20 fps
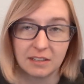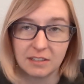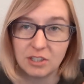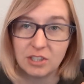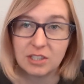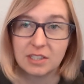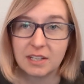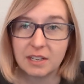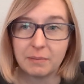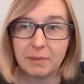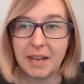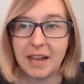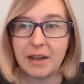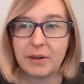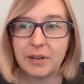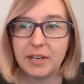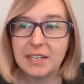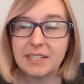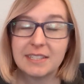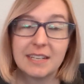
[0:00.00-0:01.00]
It's just gonna be
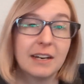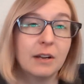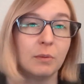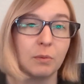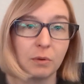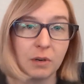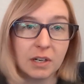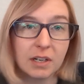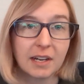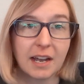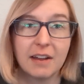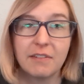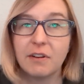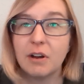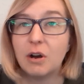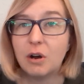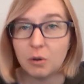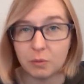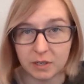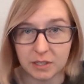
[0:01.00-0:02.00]
how it is. And at work, I've
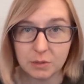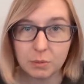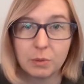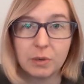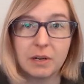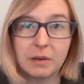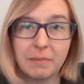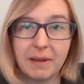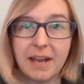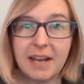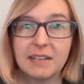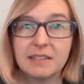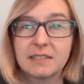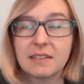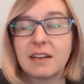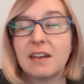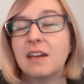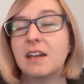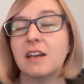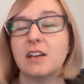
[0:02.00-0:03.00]
always worn a
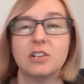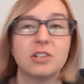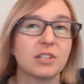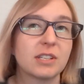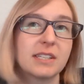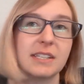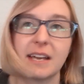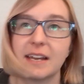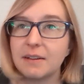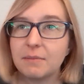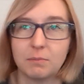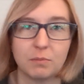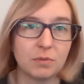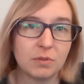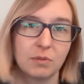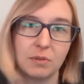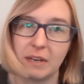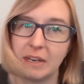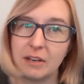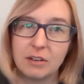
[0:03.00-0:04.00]
mask just because I'm
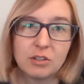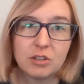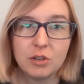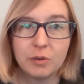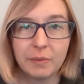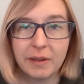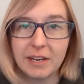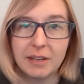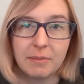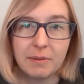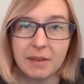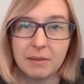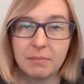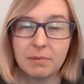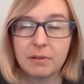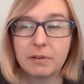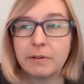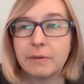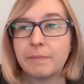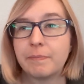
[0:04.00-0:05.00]
near too many
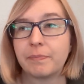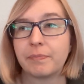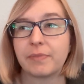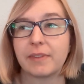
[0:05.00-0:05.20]
people.